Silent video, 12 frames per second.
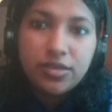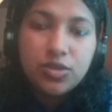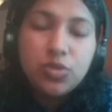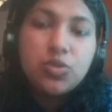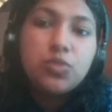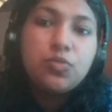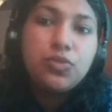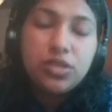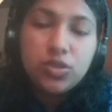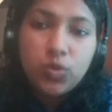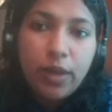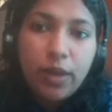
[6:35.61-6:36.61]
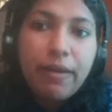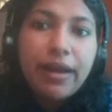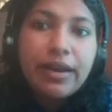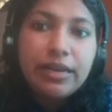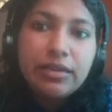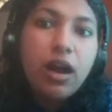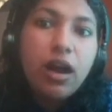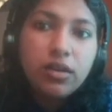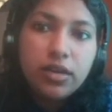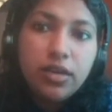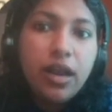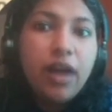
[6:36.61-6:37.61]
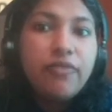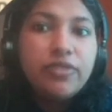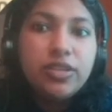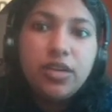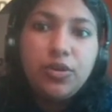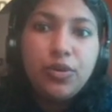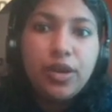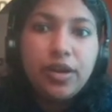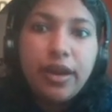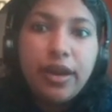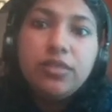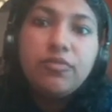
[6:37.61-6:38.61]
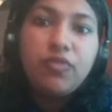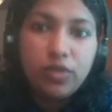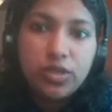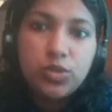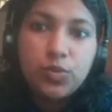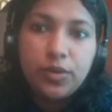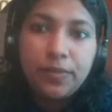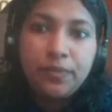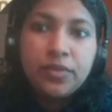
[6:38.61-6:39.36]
So, put the square bracket argon, after that you can write 4s1.